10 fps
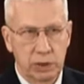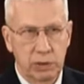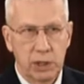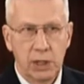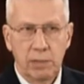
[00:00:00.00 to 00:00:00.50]

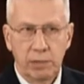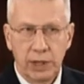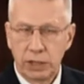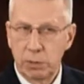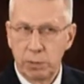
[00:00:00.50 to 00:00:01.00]
So
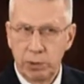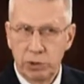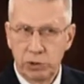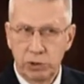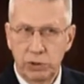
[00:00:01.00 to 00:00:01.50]
that's a
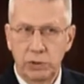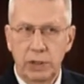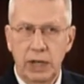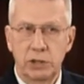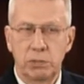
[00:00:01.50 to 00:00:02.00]

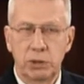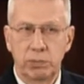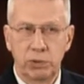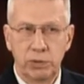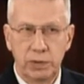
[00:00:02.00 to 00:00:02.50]
proposal, hasn't been
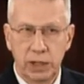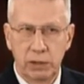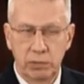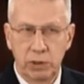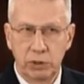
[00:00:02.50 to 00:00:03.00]
approved
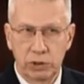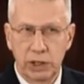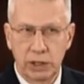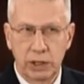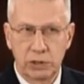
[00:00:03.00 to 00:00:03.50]
yet, but it
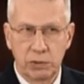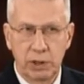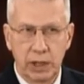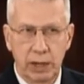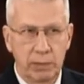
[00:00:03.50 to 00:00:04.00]
looks like that's
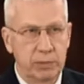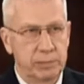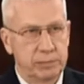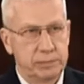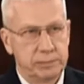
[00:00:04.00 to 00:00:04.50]
going to happen.